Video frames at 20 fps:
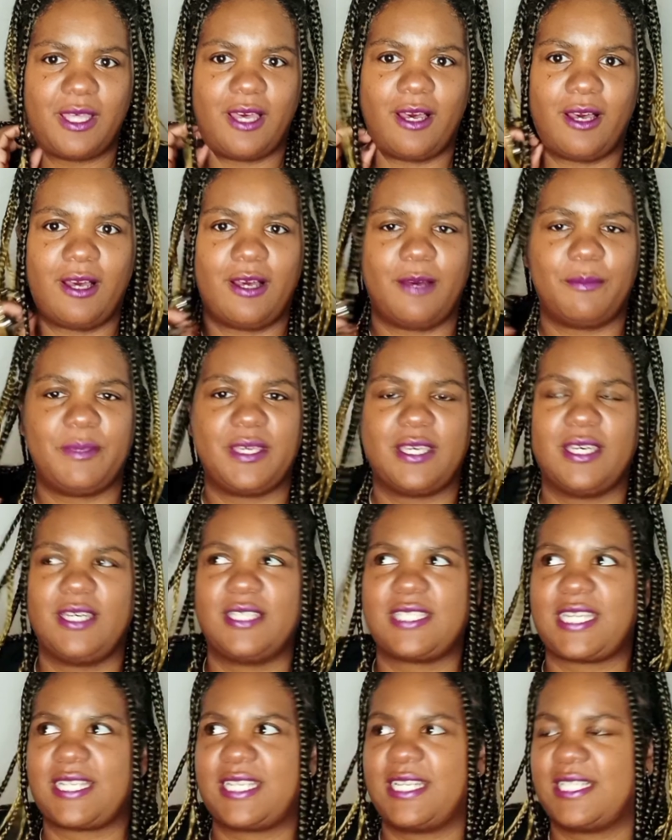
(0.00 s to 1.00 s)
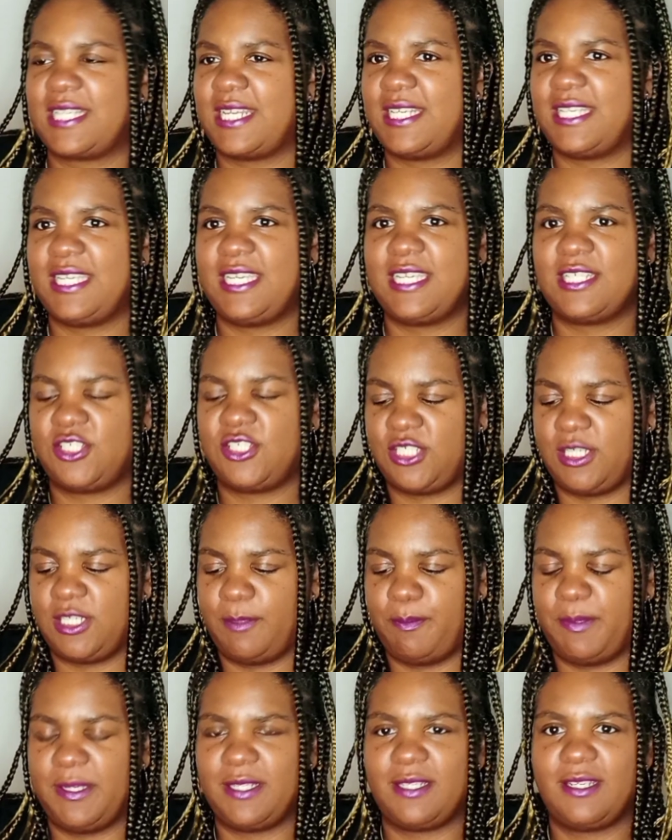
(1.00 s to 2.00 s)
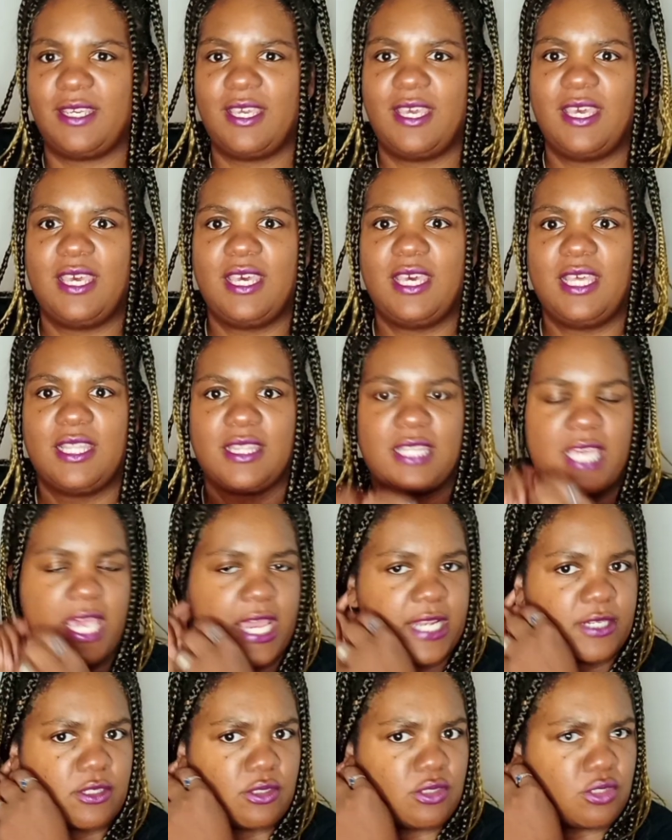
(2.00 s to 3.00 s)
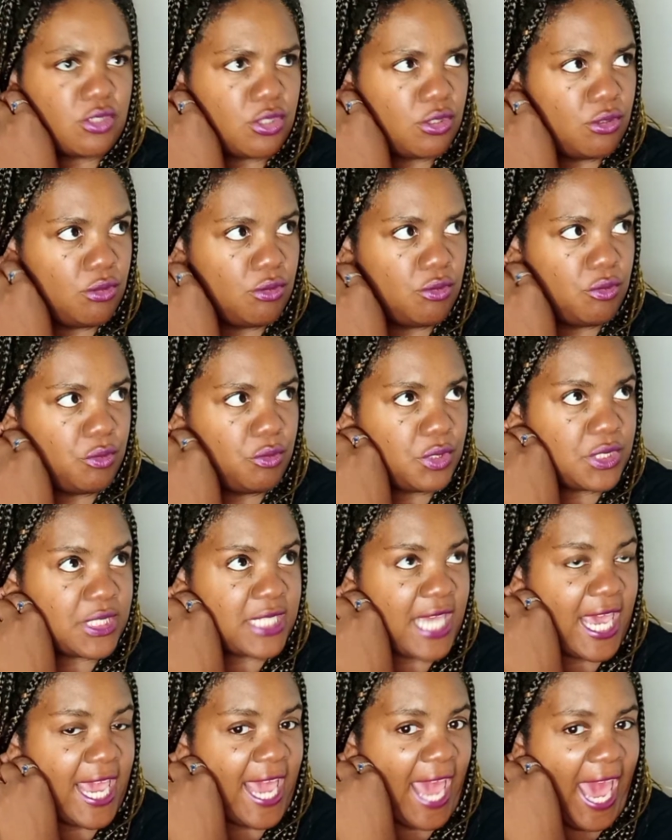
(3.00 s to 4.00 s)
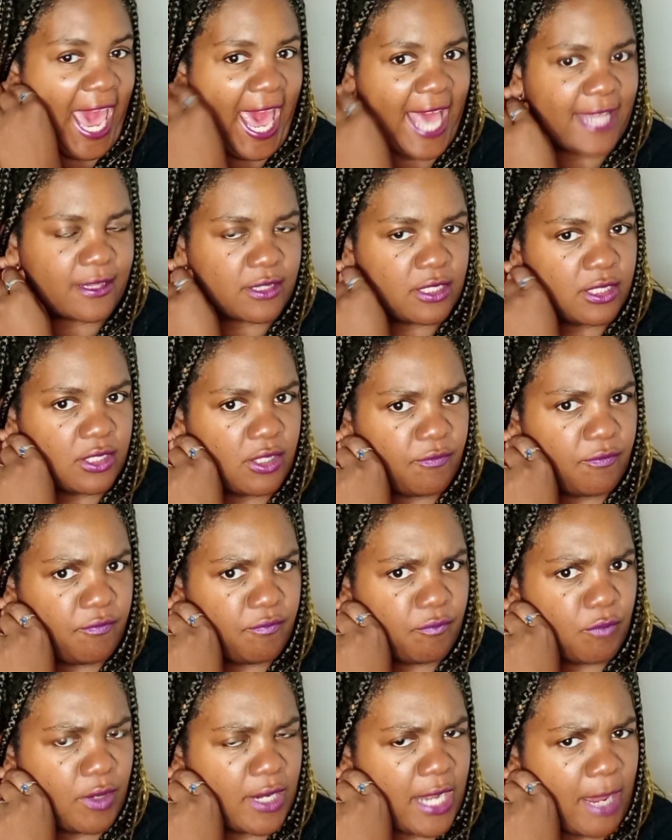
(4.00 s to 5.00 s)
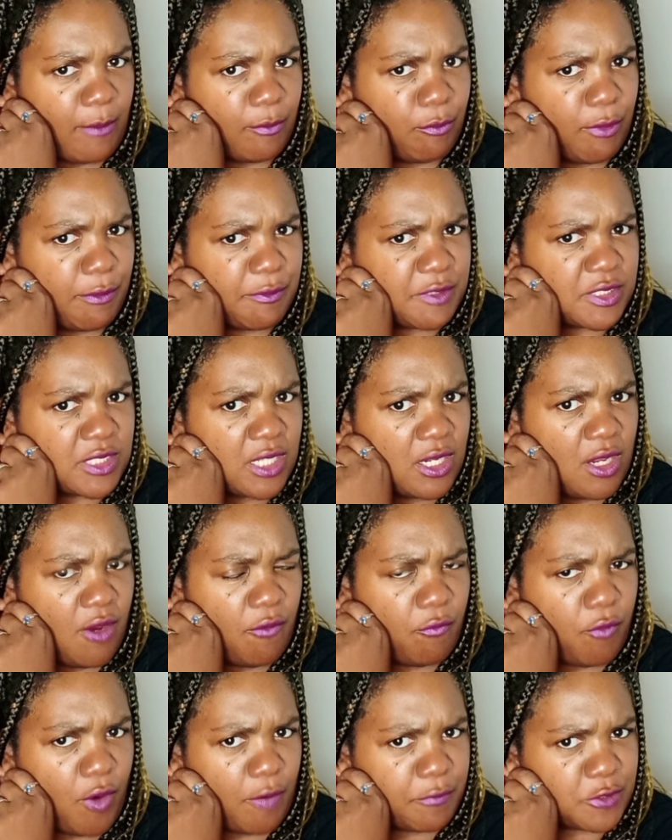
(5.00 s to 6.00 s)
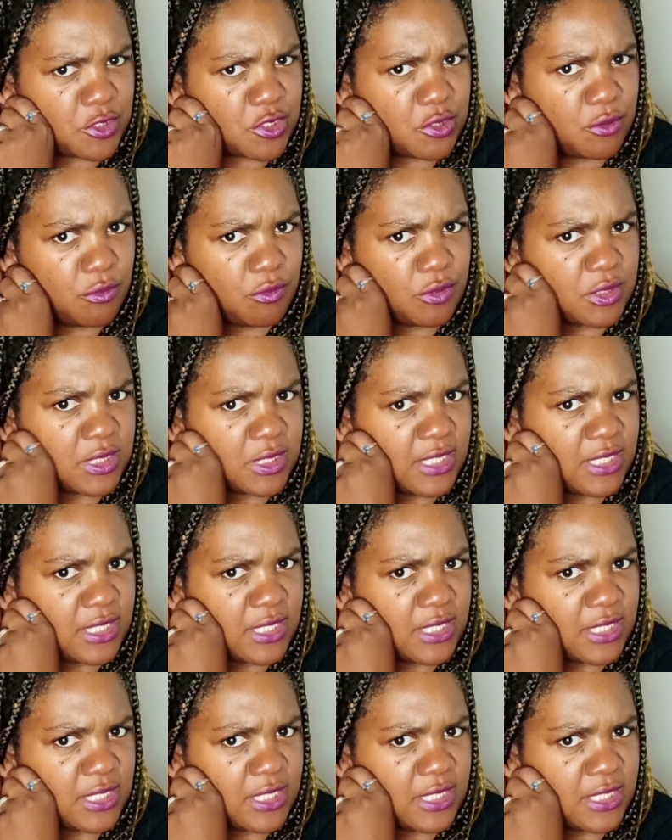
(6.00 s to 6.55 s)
because I think they did ship it that Tuesday after what was 4th was Tuesday.